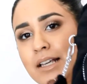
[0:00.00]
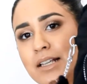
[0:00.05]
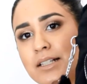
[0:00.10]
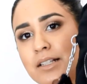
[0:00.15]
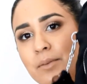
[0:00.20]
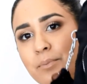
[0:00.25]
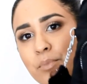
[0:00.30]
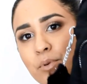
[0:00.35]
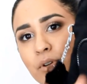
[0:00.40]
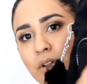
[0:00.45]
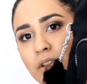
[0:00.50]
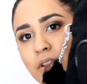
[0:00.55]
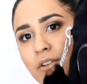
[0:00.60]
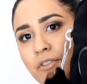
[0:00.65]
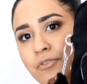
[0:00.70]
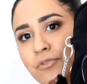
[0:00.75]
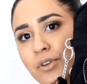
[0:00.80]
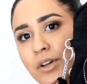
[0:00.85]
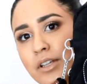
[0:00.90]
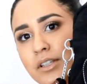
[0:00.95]
a zipper in the
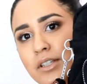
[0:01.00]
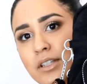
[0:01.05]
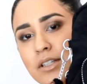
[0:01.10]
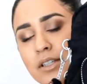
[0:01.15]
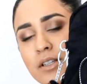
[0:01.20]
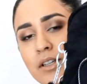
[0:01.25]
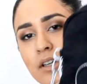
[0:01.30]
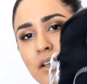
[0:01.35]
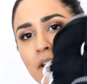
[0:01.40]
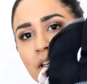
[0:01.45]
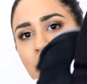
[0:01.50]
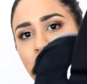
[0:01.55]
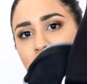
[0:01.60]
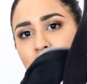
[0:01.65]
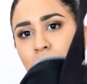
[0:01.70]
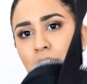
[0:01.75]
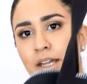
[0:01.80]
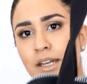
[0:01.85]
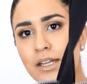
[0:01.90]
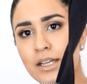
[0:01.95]
front.
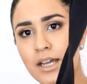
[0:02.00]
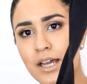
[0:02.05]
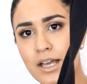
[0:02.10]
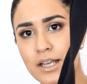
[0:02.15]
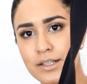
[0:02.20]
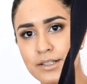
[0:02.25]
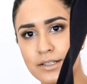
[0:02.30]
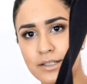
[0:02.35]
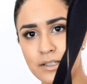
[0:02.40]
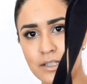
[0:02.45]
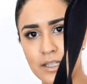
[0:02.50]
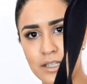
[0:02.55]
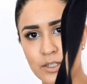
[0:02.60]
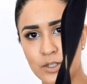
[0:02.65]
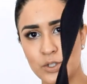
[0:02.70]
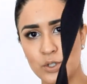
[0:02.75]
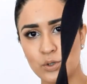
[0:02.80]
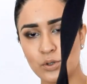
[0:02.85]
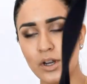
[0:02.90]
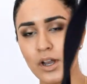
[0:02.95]
And it has these
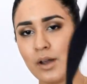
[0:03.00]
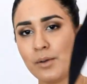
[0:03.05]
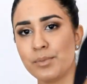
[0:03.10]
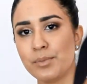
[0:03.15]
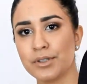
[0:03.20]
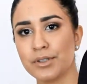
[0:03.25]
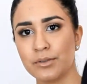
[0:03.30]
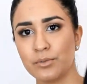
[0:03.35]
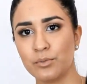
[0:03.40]
straps